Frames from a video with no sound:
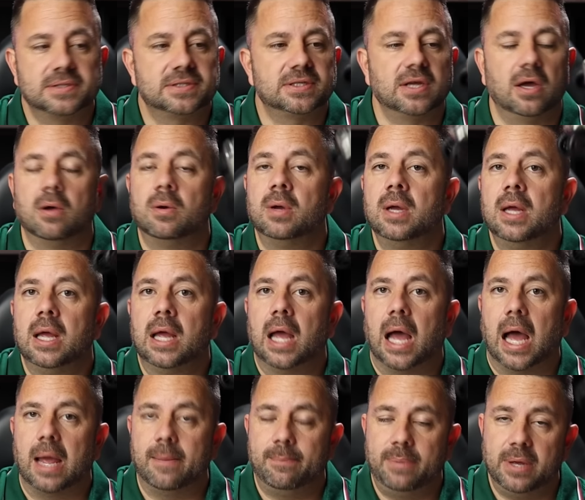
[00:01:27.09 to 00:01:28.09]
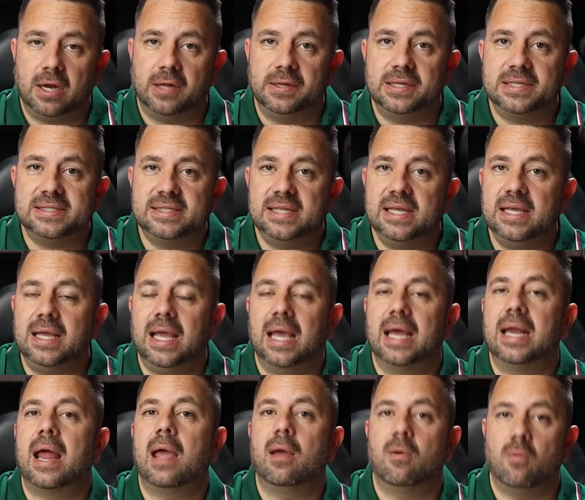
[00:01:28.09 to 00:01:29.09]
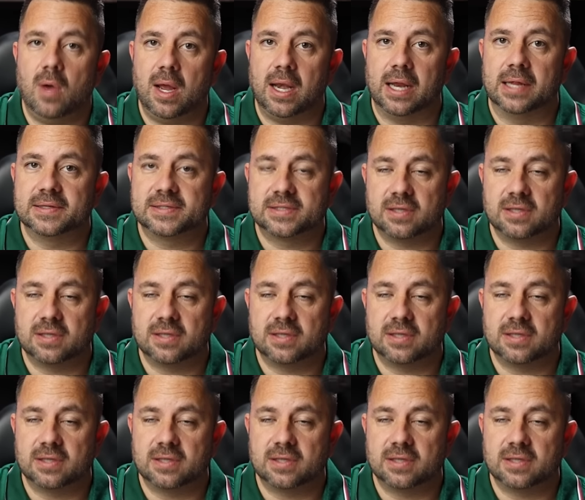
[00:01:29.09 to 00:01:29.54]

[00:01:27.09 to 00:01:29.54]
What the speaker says: So I bid on this thing and I win it.